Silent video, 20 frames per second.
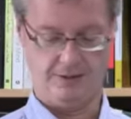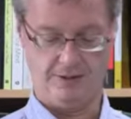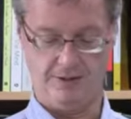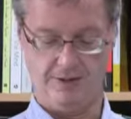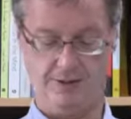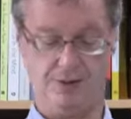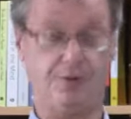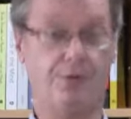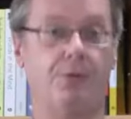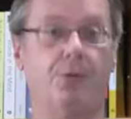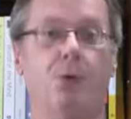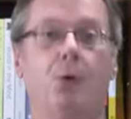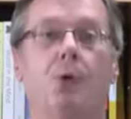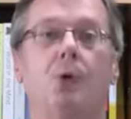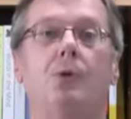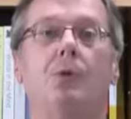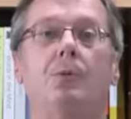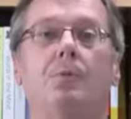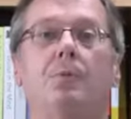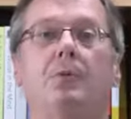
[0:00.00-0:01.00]
Is it for
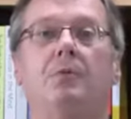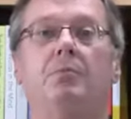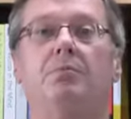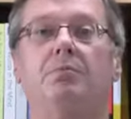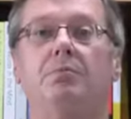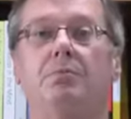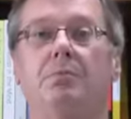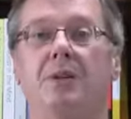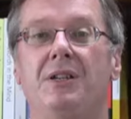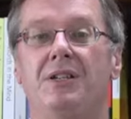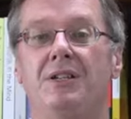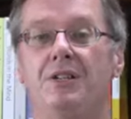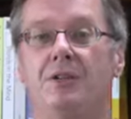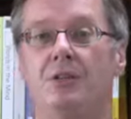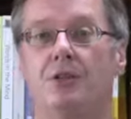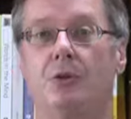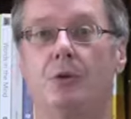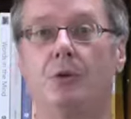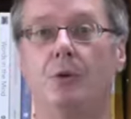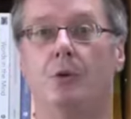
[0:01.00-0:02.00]

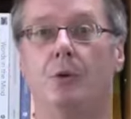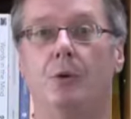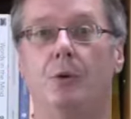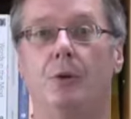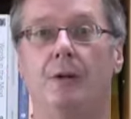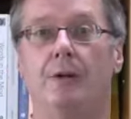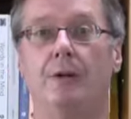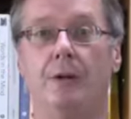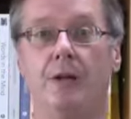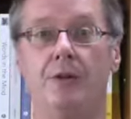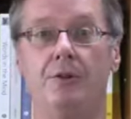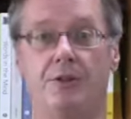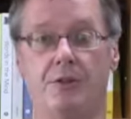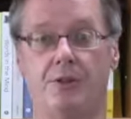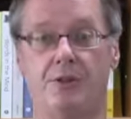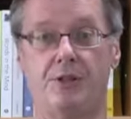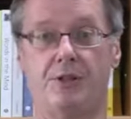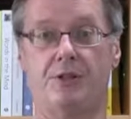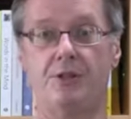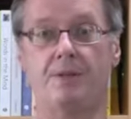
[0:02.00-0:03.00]
business or career
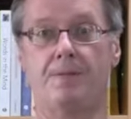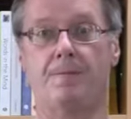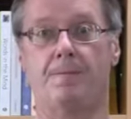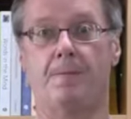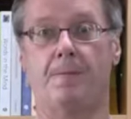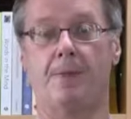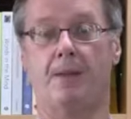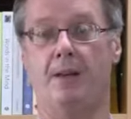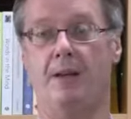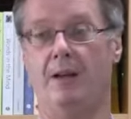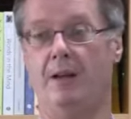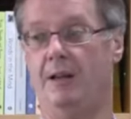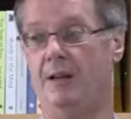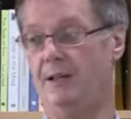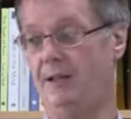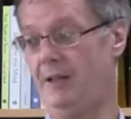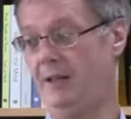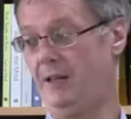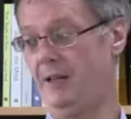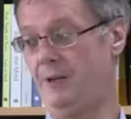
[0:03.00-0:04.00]
interests?
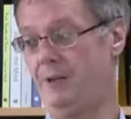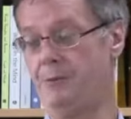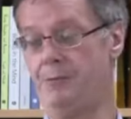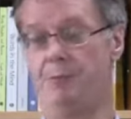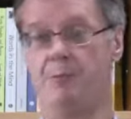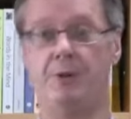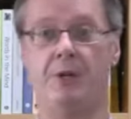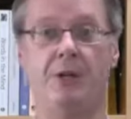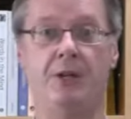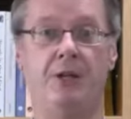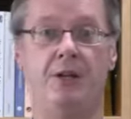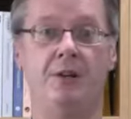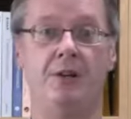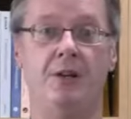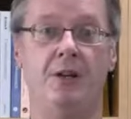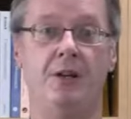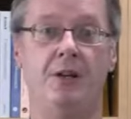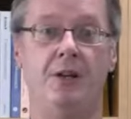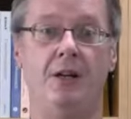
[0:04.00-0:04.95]
And again,